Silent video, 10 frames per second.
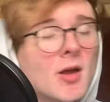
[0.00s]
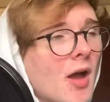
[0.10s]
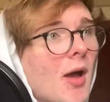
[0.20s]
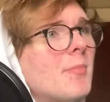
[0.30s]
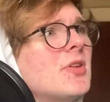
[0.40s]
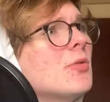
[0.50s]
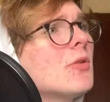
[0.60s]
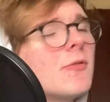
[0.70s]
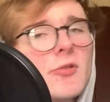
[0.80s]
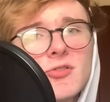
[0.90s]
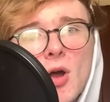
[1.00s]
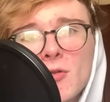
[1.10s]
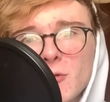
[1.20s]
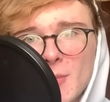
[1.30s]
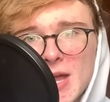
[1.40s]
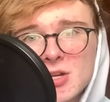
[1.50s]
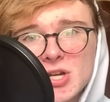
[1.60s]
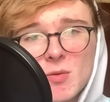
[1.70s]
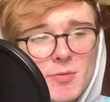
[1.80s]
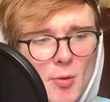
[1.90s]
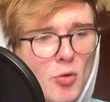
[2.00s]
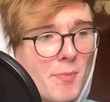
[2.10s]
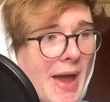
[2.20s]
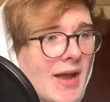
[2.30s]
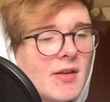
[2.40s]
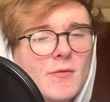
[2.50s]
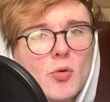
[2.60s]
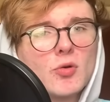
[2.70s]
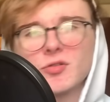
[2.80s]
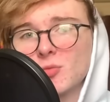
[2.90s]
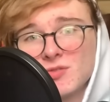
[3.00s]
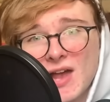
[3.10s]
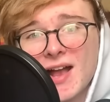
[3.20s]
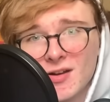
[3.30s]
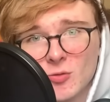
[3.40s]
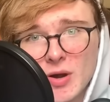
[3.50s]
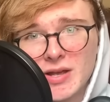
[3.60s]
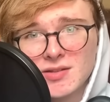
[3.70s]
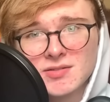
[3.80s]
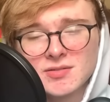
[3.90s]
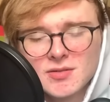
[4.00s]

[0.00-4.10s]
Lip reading: a beautiful song from AJ with both backing vocals from Zach and Grace.